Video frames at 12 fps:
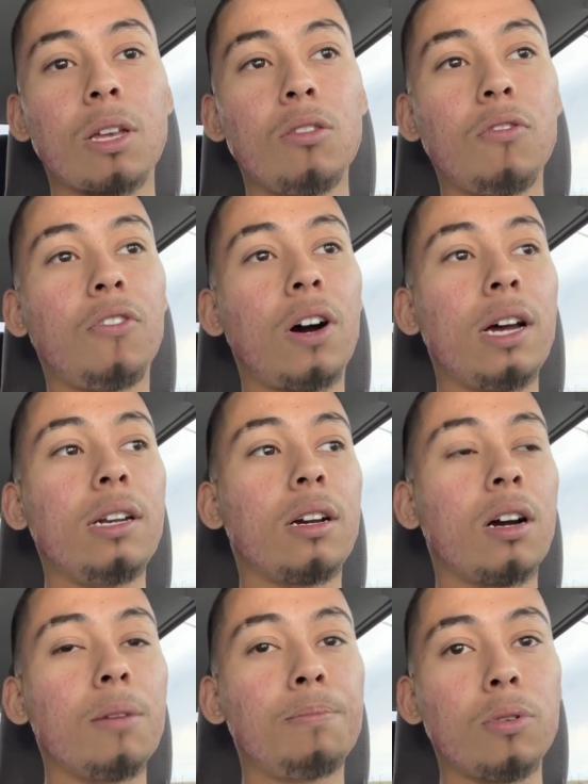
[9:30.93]
You find a
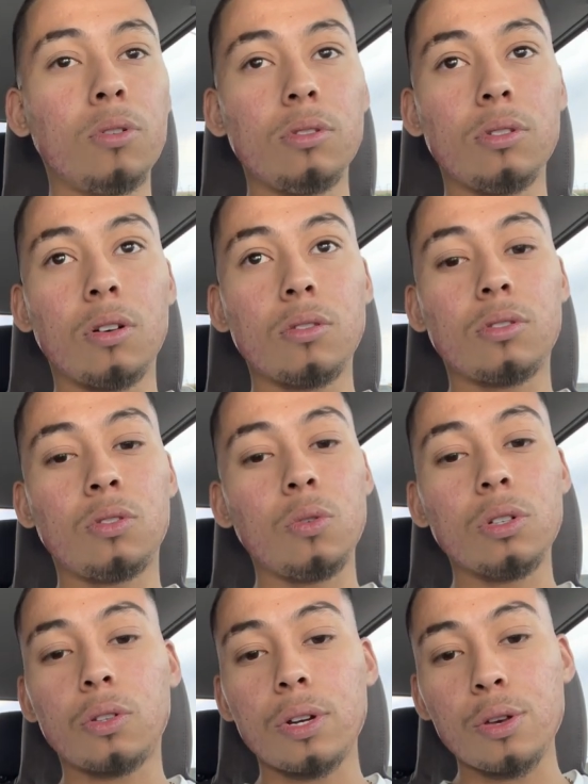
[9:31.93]
couple, you know, 2 or
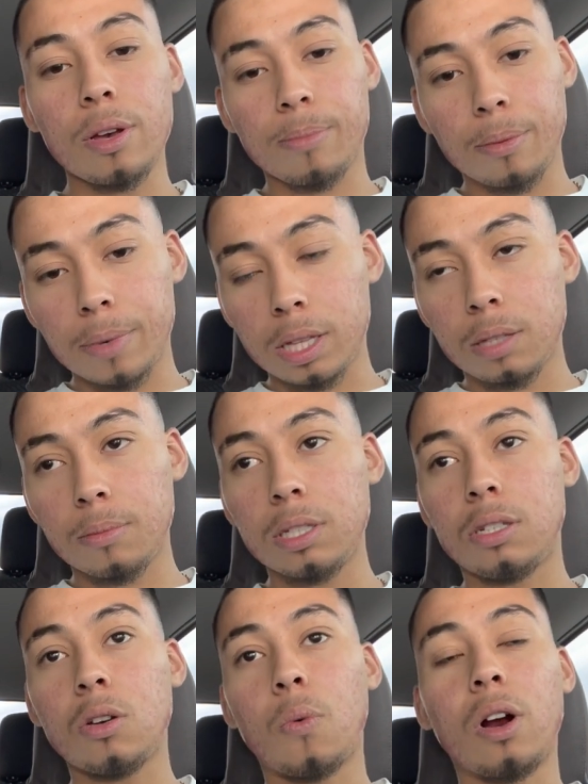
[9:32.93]
3, you implement them
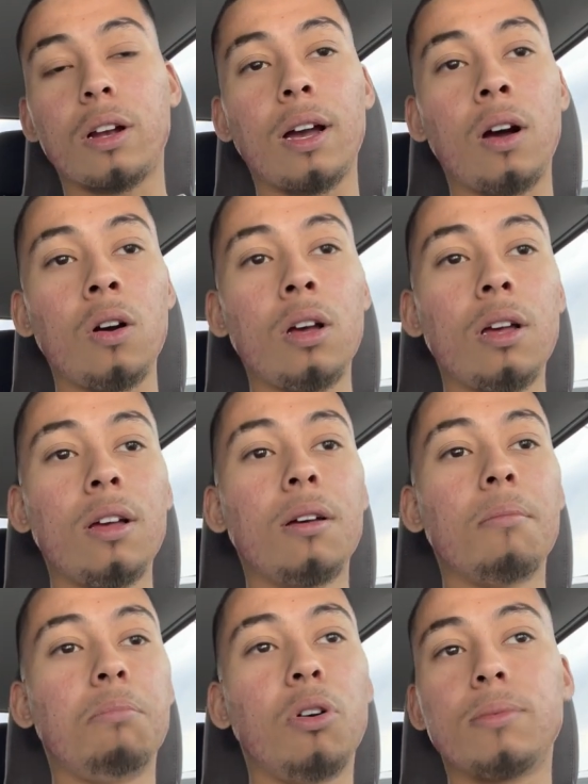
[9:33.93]
into your workout.
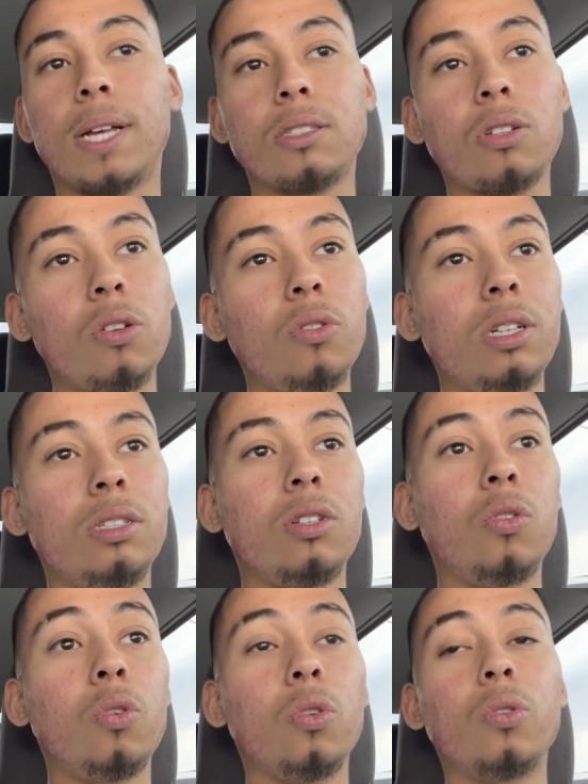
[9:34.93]
Boom, that's all you need to
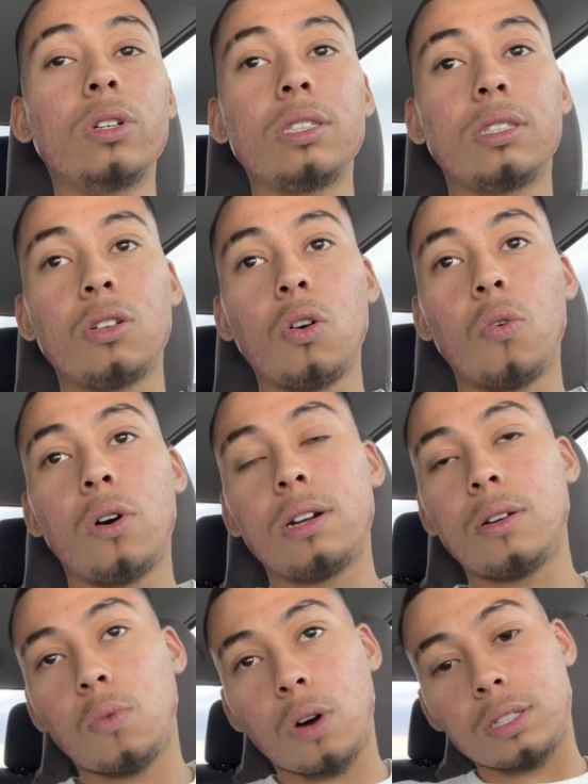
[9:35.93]
do. You don't need to go on
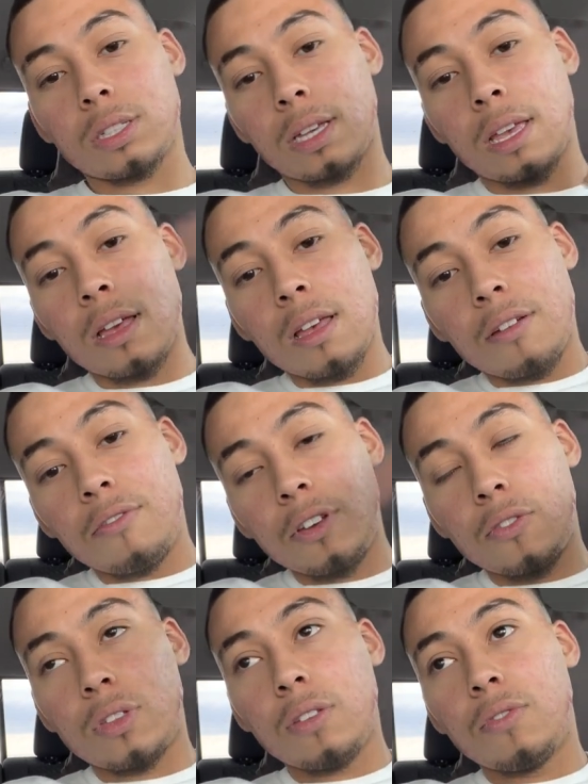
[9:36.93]
and watch like
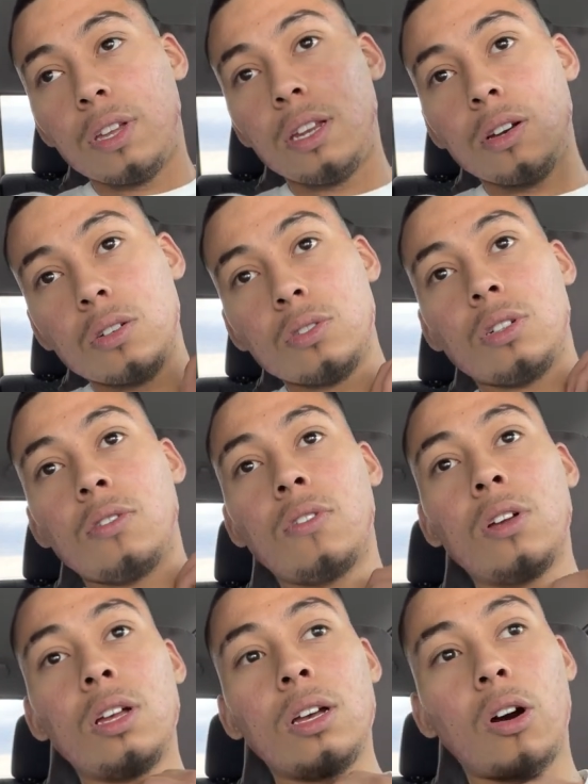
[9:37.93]
50 videos of
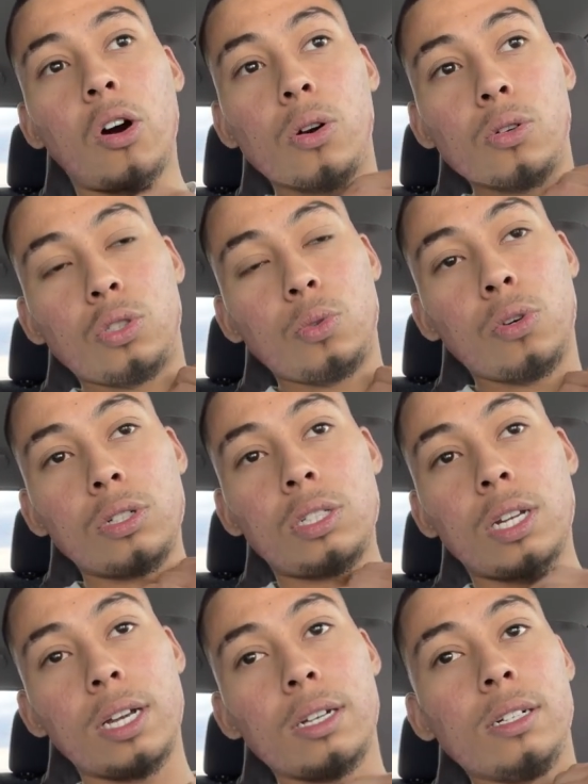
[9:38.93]
Arnold
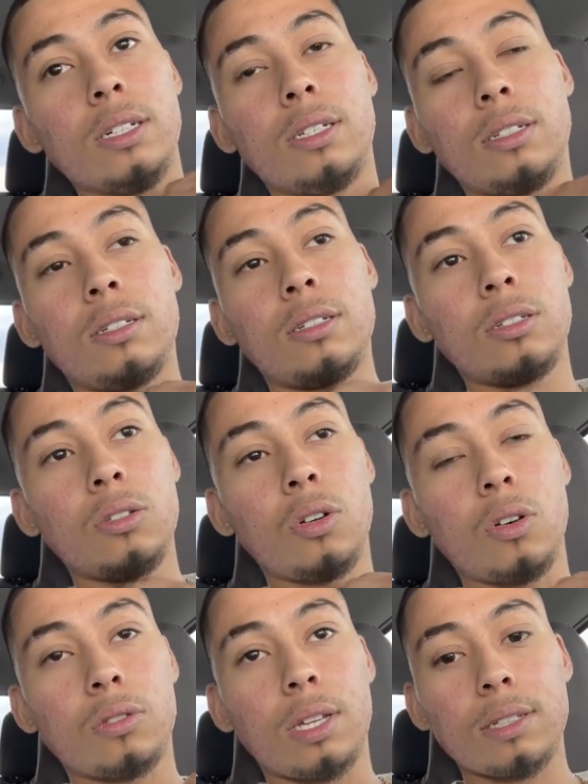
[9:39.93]
Schwarzenegger and, you know,
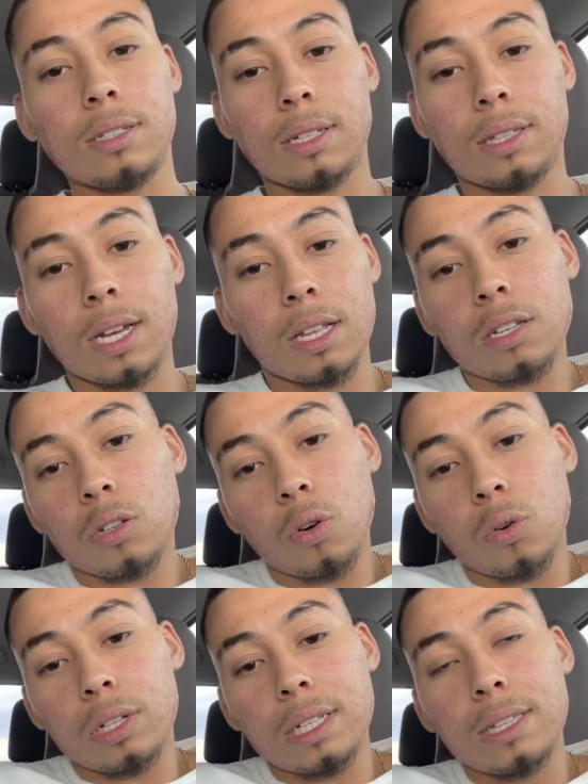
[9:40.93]
things like that. Like, you
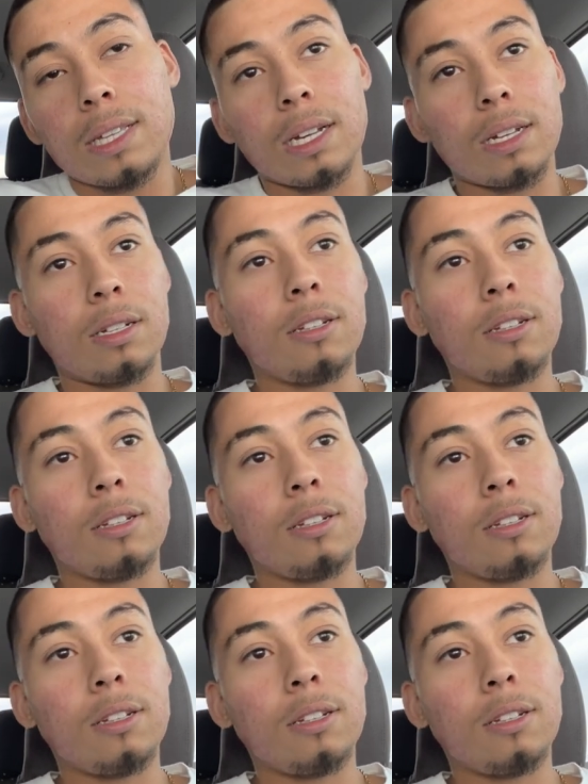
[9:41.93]
don't need that.